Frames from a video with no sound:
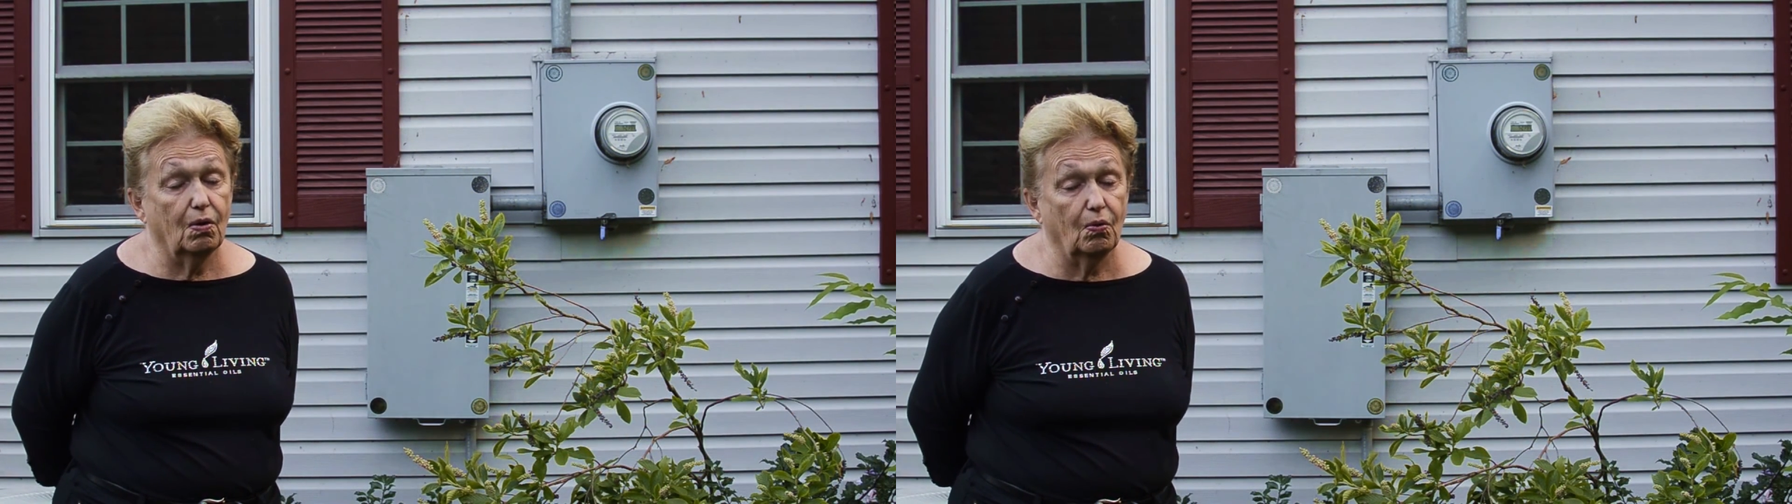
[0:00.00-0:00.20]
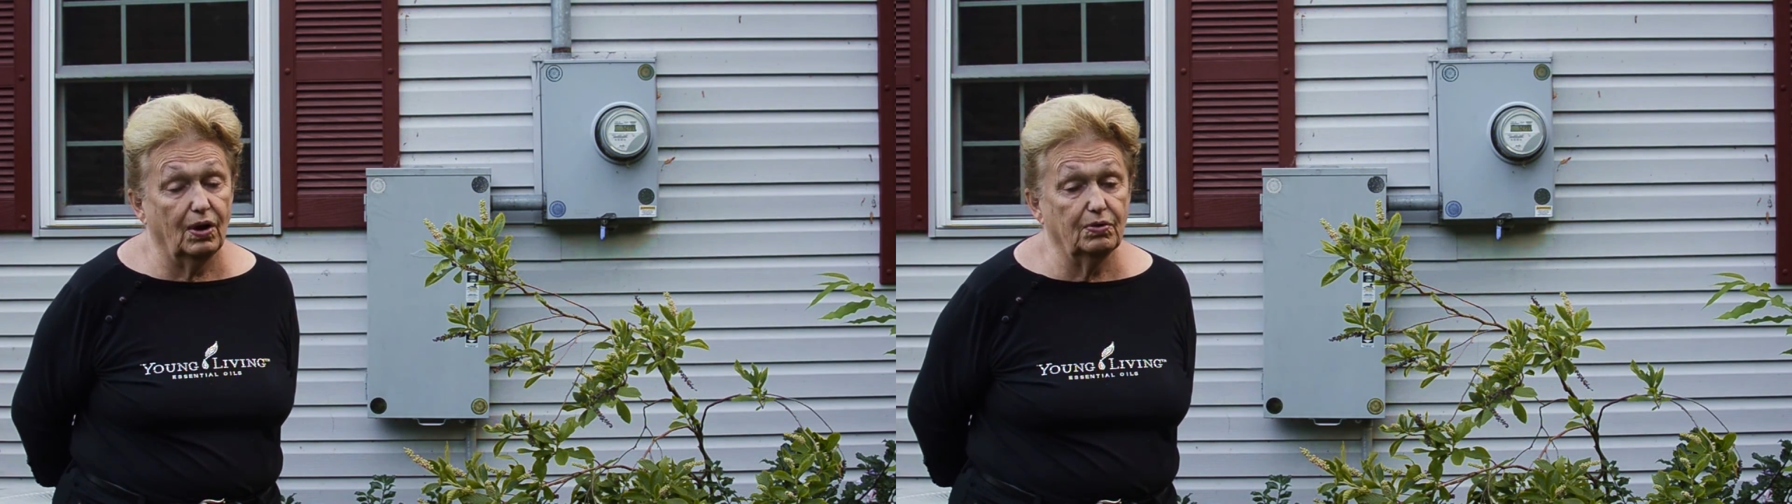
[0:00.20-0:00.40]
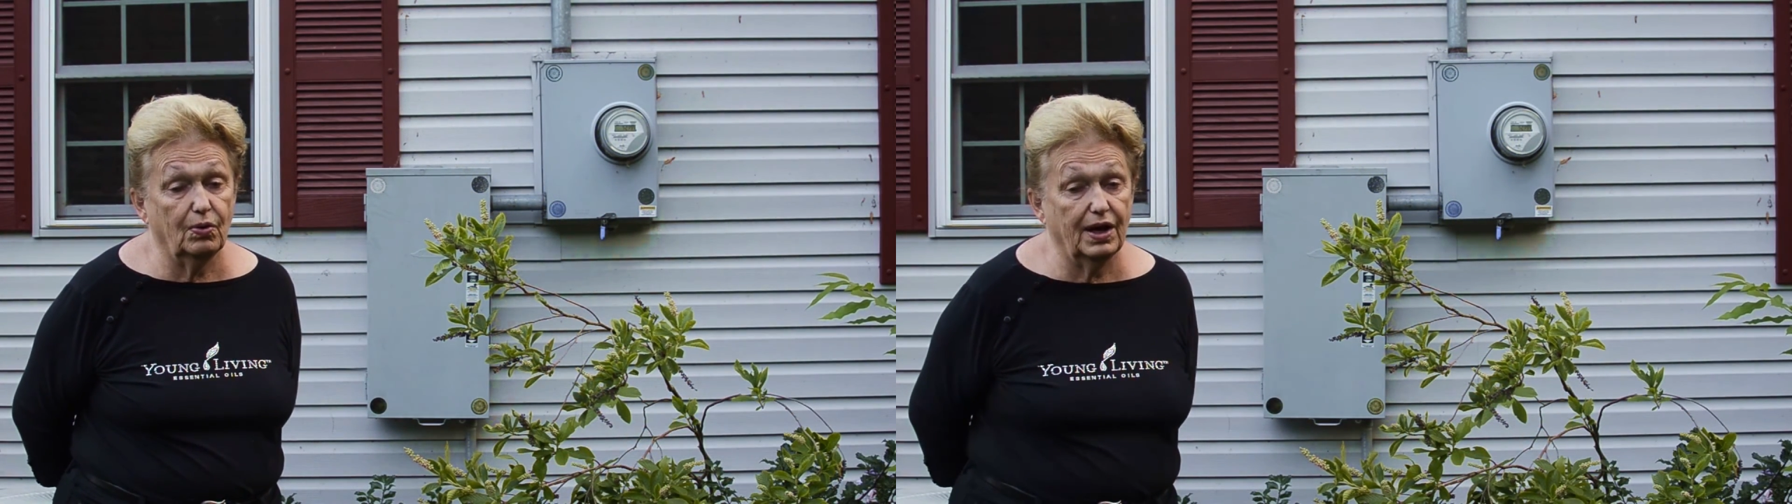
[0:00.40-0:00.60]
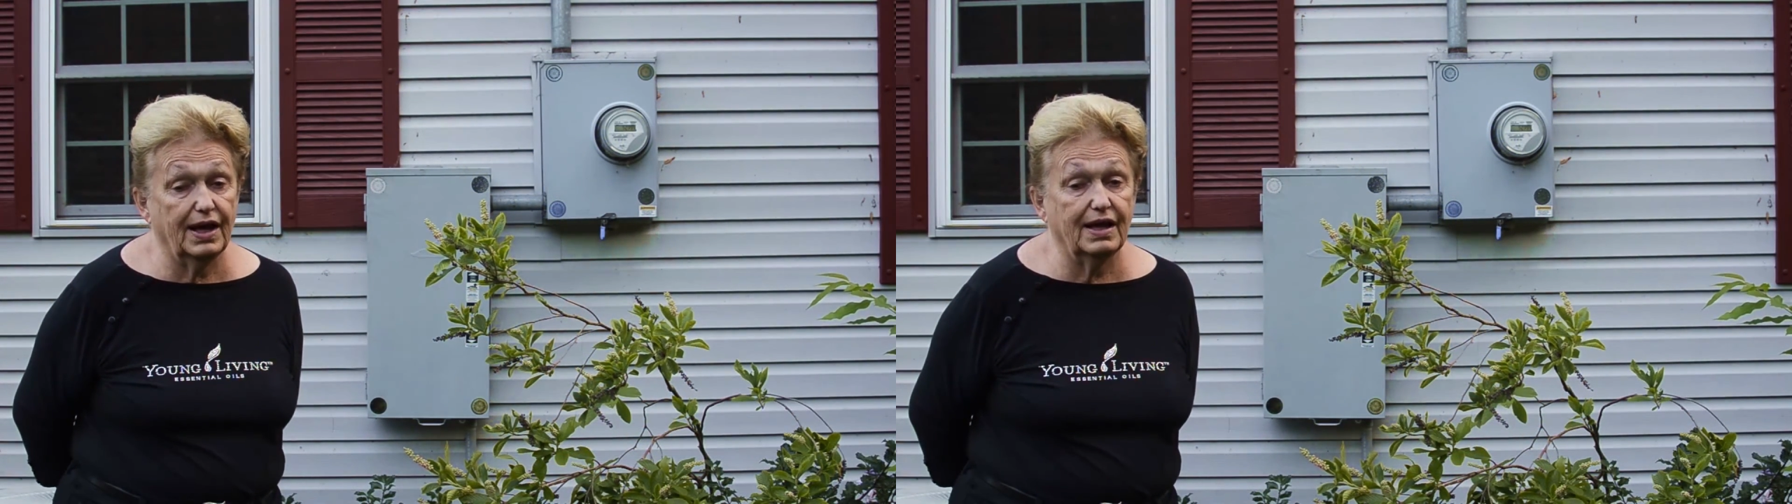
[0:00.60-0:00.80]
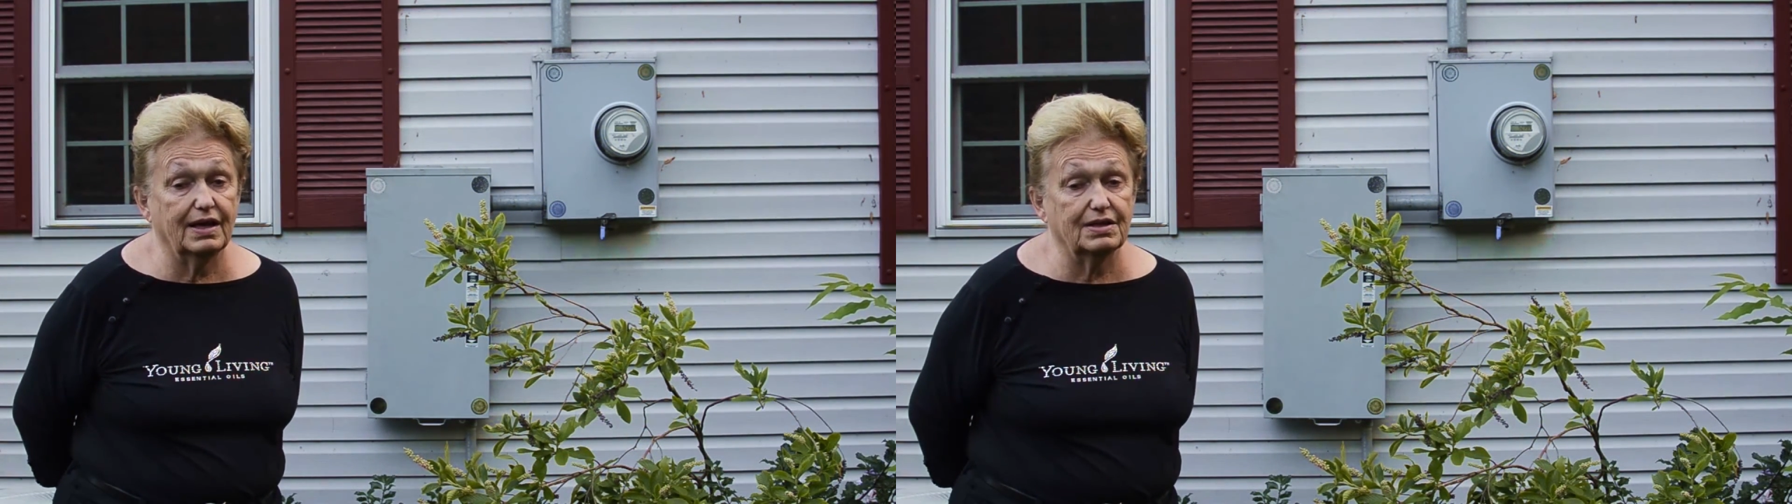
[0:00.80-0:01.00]
One
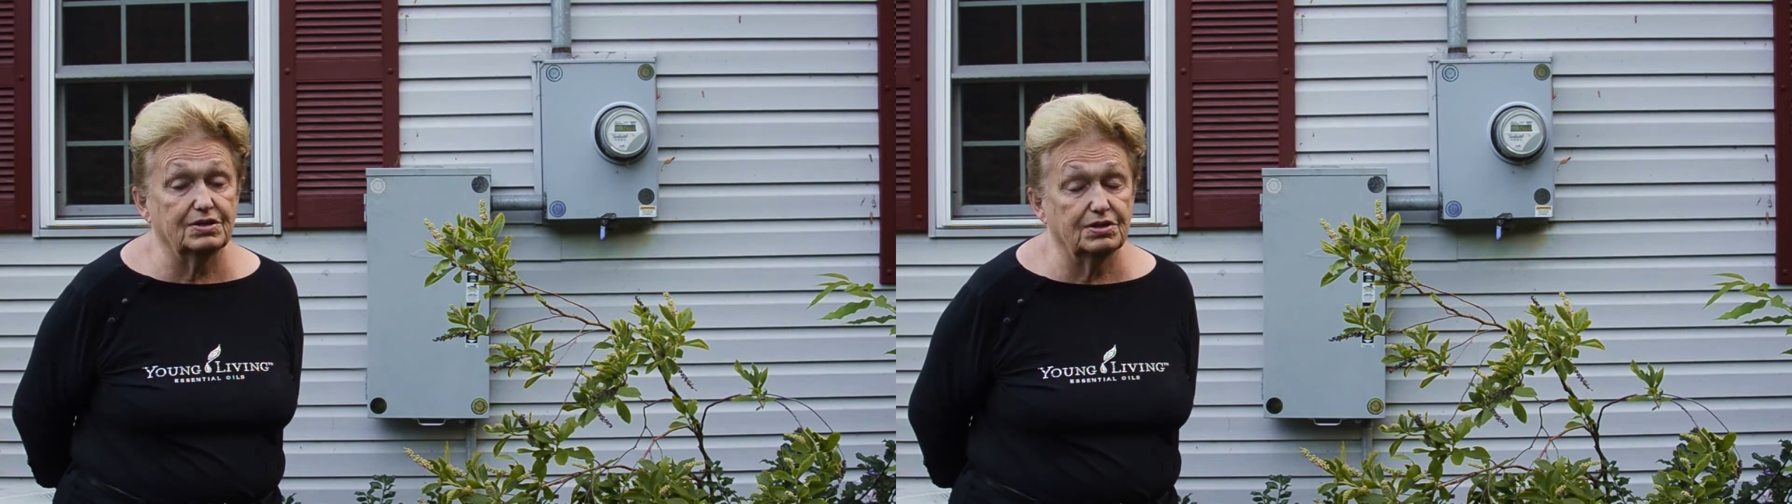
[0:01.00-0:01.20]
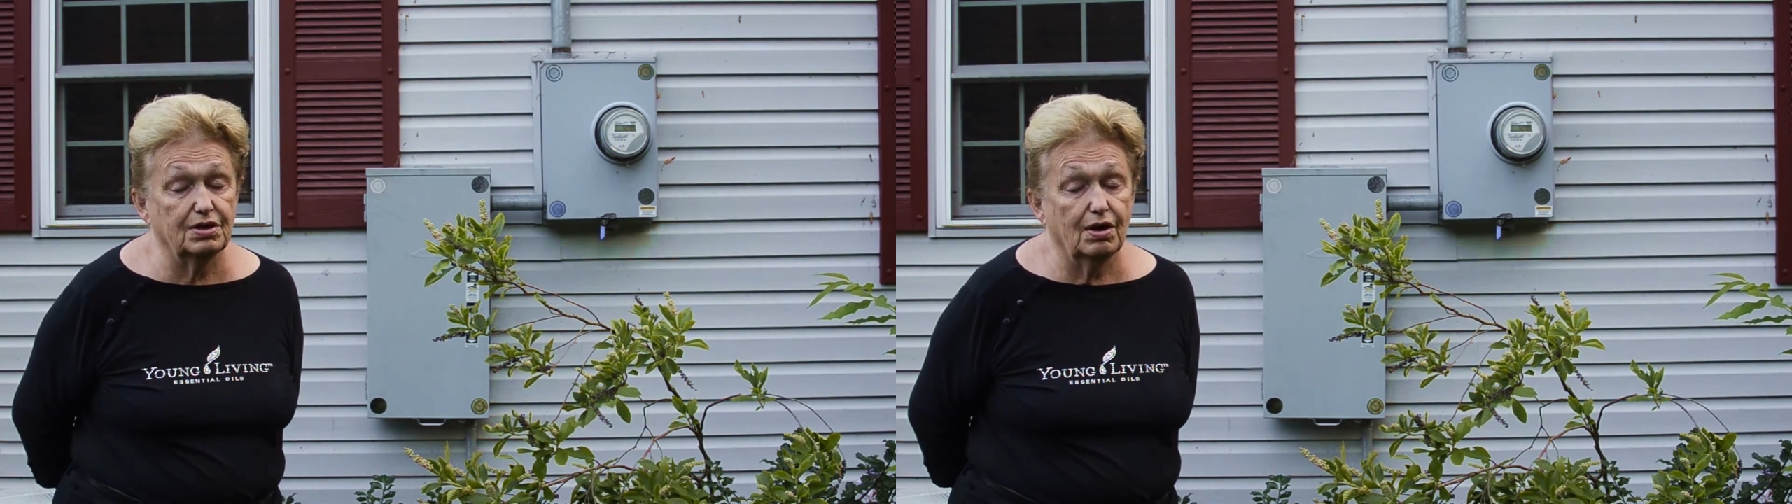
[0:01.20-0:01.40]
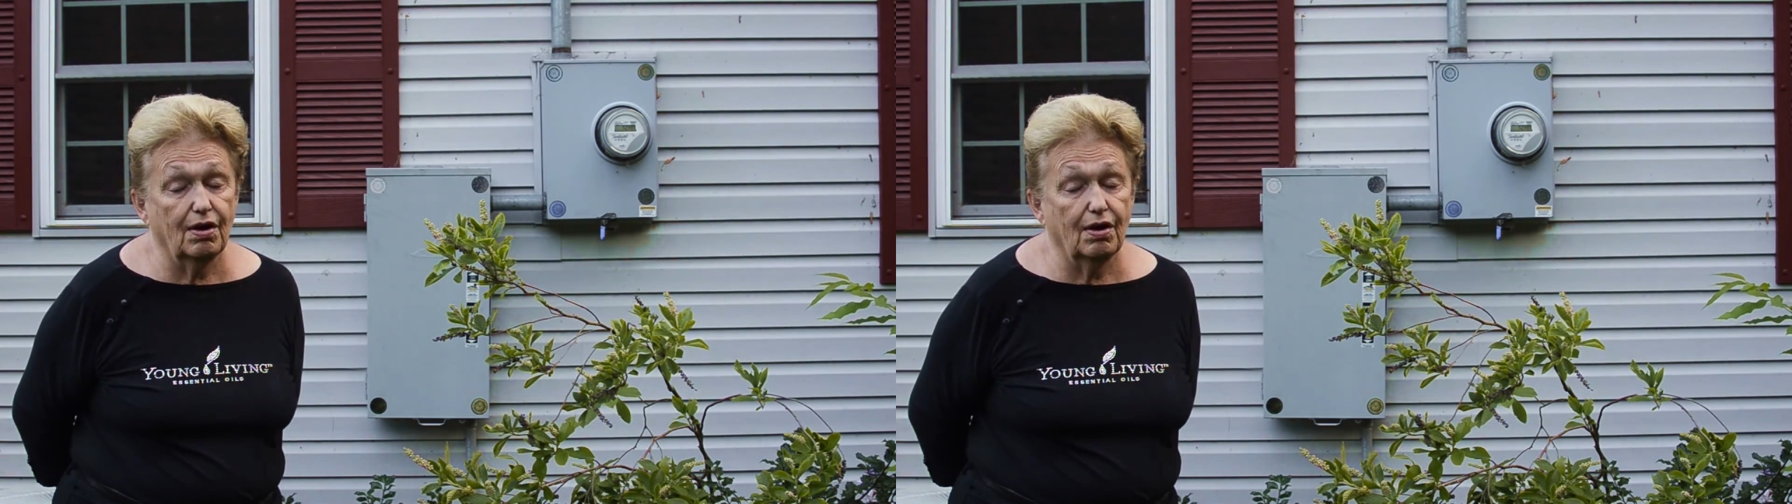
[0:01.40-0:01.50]
way is